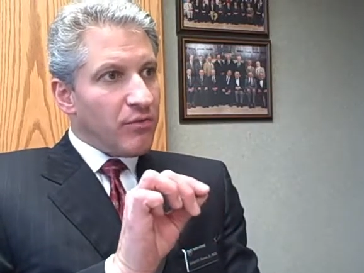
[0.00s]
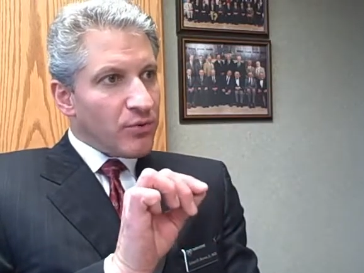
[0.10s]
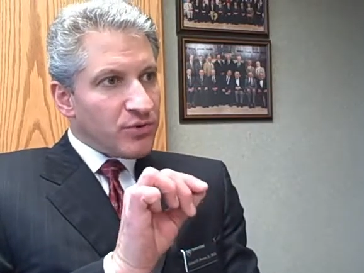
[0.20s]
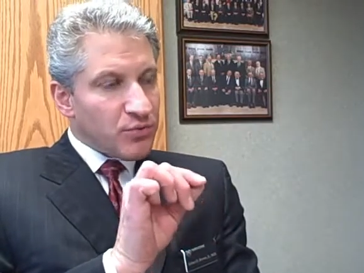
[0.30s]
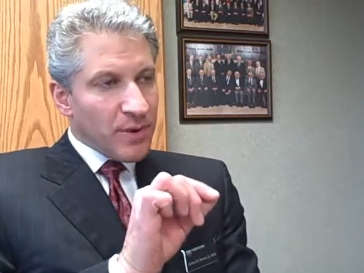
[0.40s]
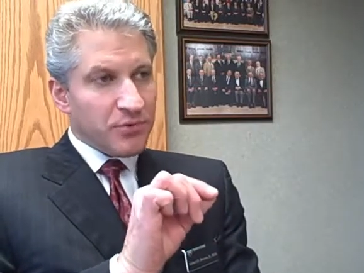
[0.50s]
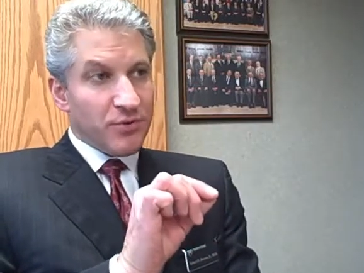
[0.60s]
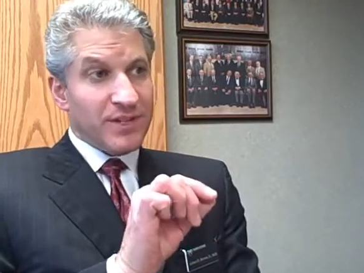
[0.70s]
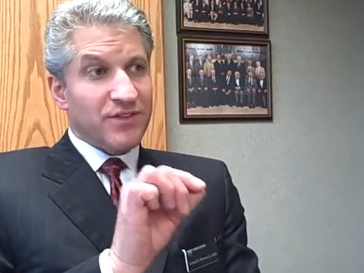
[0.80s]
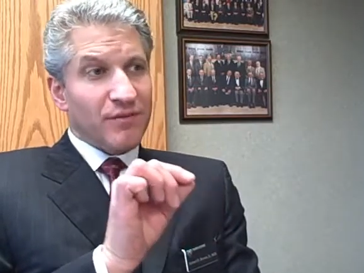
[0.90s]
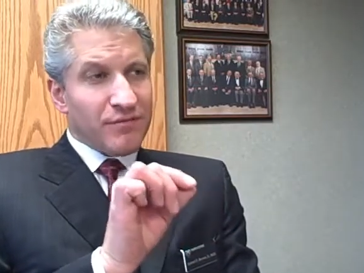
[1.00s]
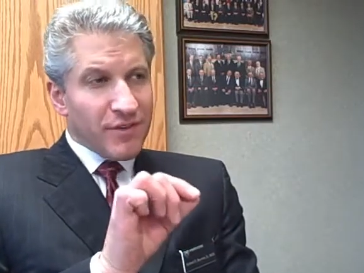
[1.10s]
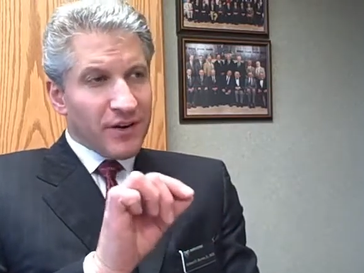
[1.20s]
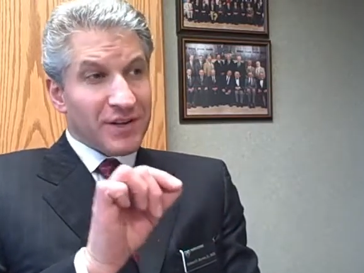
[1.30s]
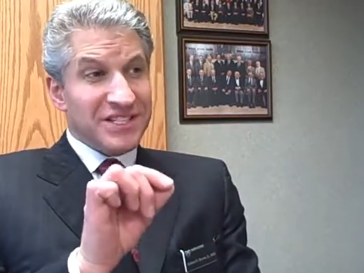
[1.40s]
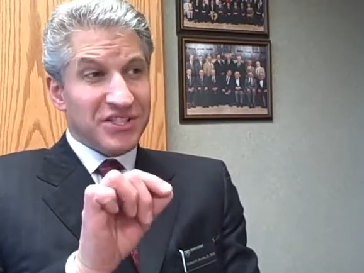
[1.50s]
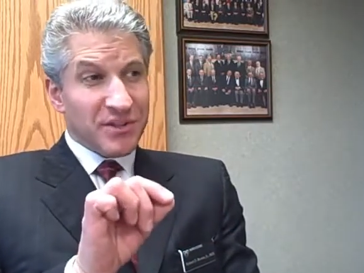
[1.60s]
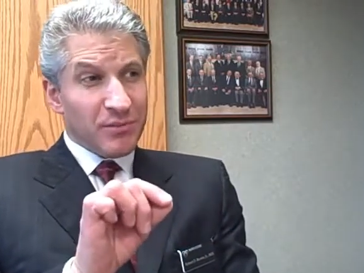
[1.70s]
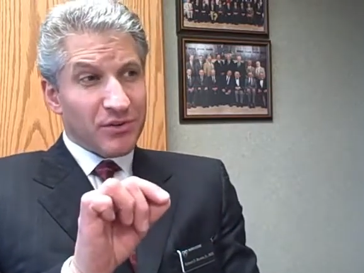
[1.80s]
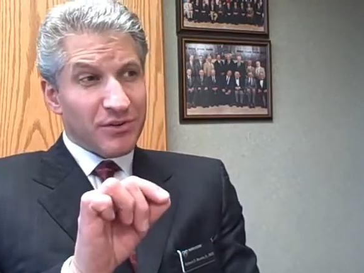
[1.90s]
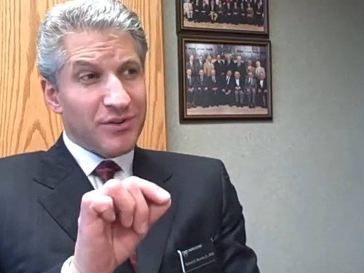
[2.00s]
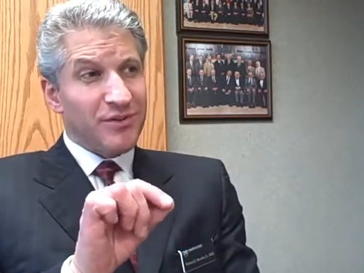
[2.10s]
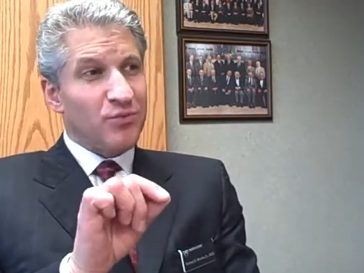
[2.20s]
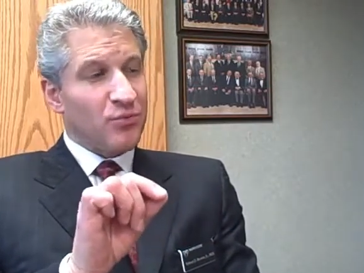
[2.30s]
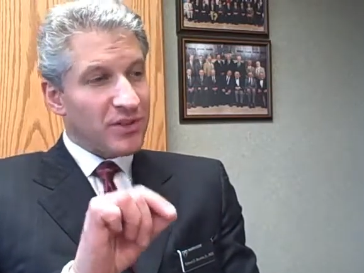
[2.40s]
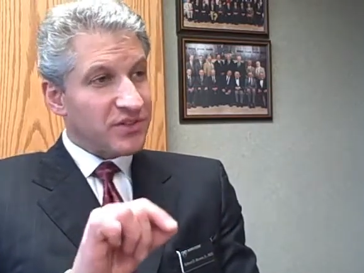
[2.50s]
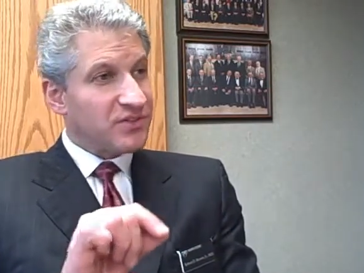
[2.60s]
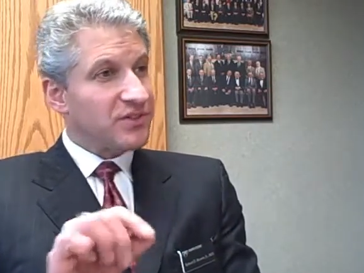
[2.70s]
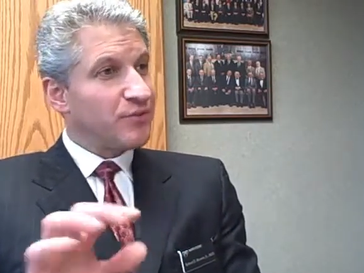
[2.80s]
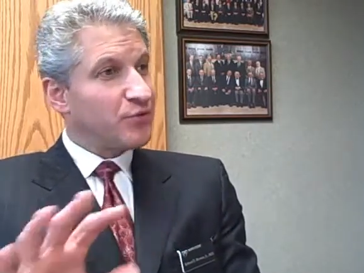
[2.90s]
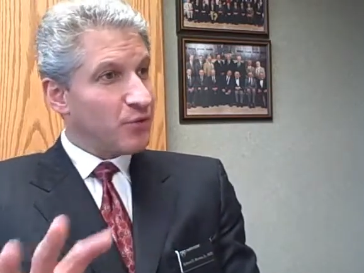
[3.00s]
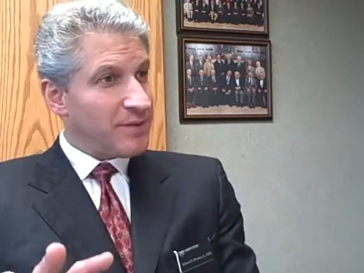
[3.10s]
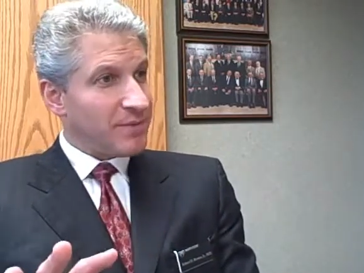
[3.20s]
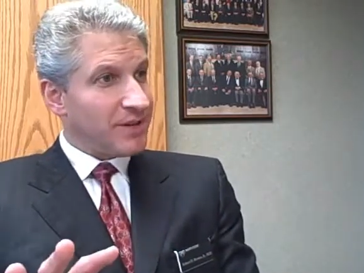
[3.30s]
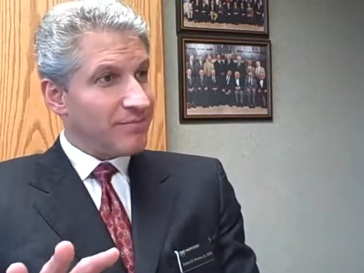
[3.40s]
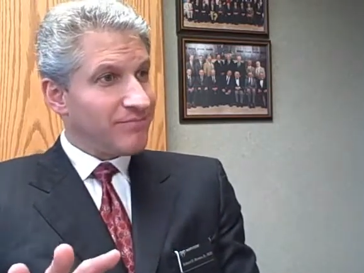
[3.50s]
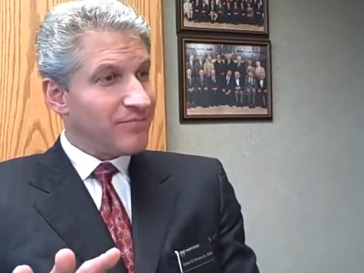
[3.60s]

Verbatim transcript: those rupture rates are very similar to the risks of treatment.